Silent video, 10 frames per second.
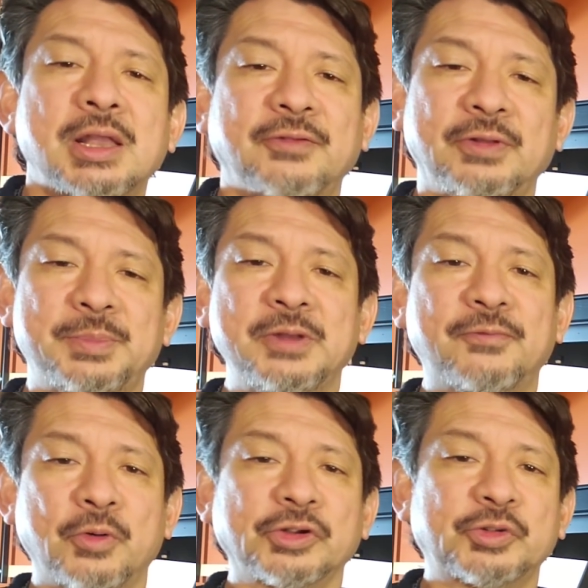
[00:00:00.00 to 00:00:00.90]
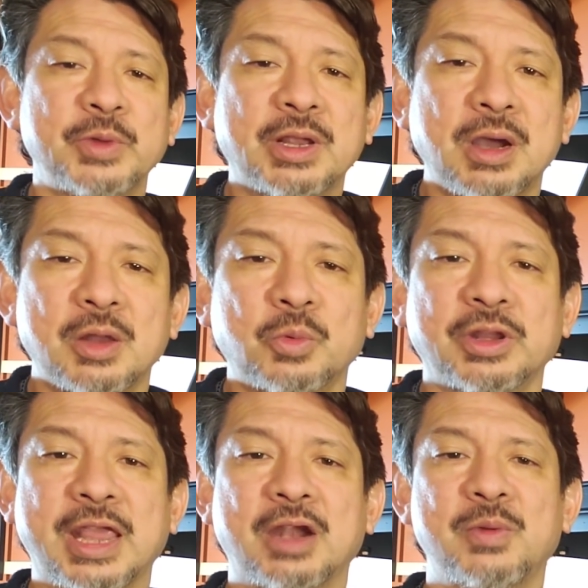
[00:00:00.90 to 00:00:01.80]
The Philippine Forest Recon
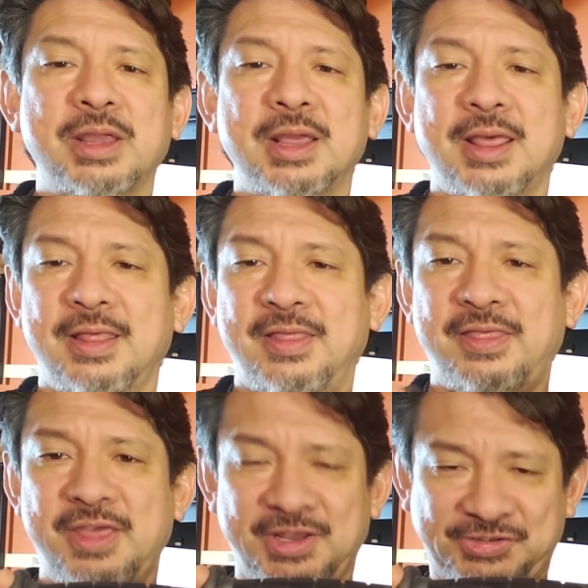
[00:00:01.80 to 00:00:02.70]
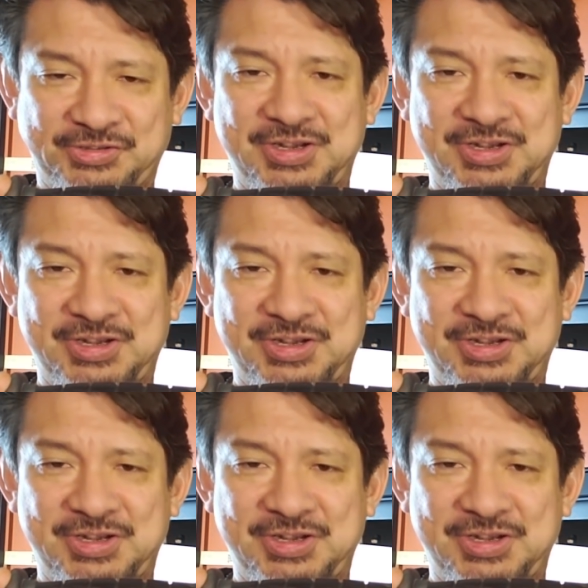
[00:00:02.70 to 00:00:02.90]
were carrying this